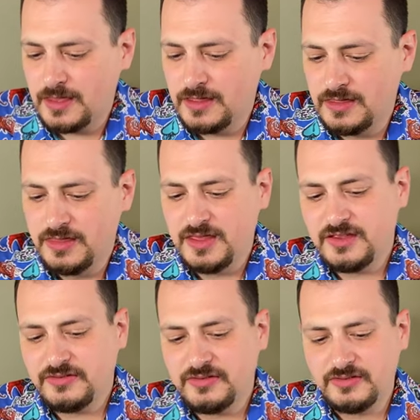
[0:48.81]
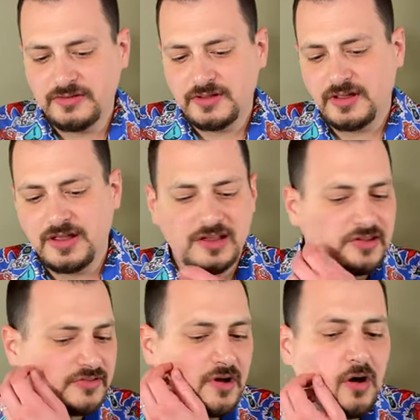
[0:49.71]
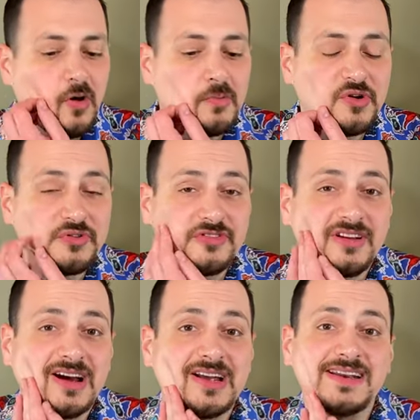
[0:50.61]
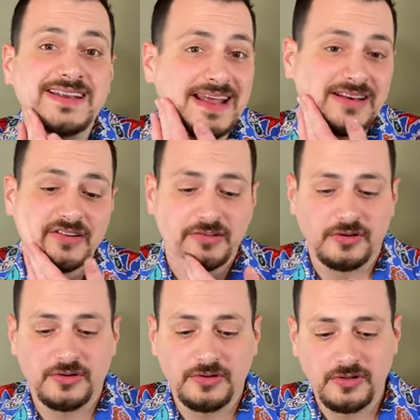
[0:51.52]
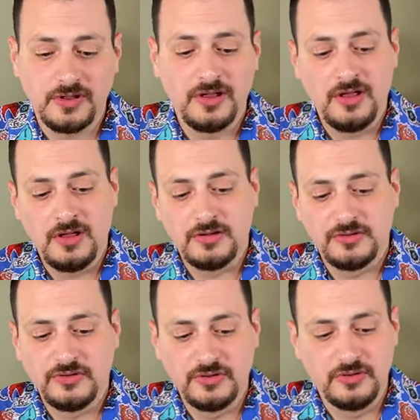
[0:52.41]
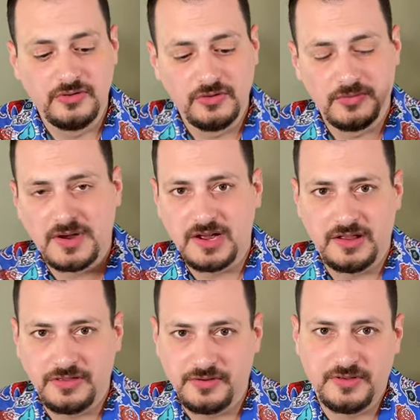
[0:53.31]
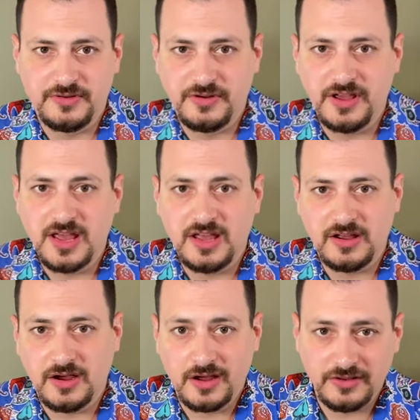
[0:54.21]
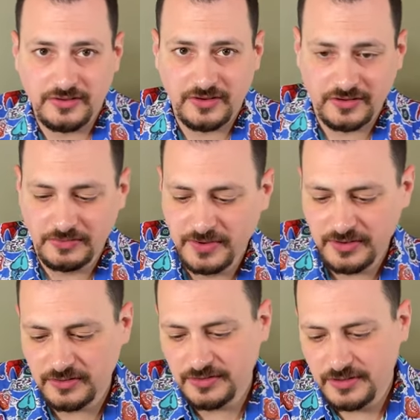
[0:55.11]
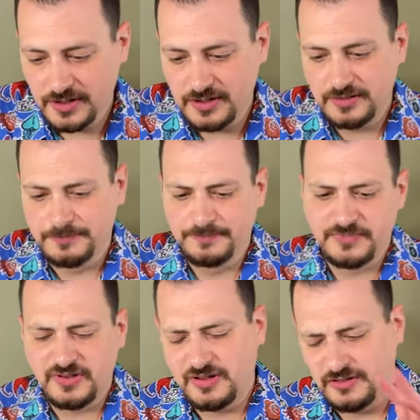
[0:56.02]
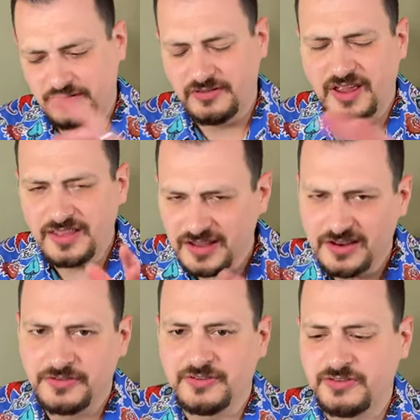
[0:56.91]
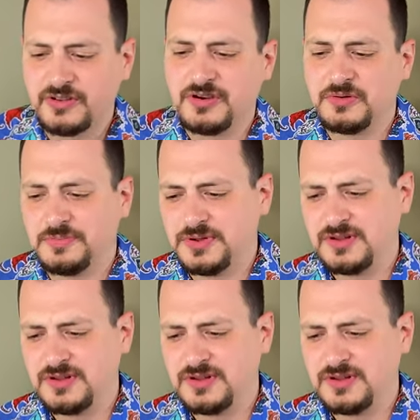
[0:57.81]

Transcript: this is almost identical to my 338-06 build. A slightly different scope.